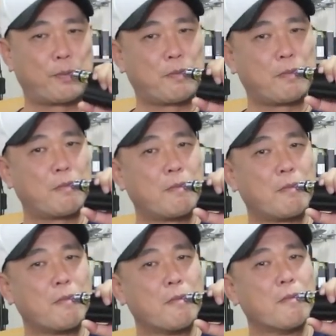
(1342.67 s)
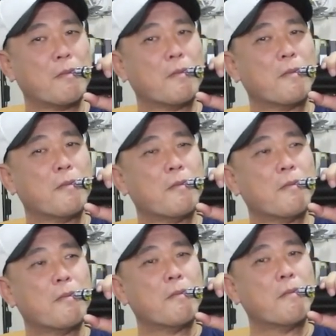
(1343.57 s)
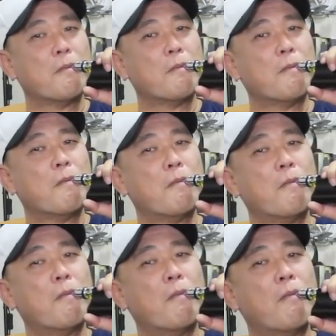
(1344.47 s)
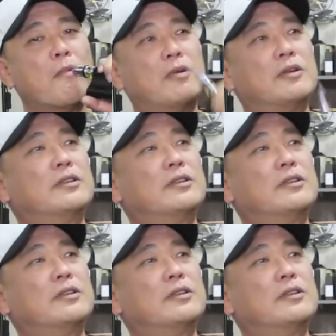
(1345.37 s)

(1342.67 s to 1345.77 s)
[no speech]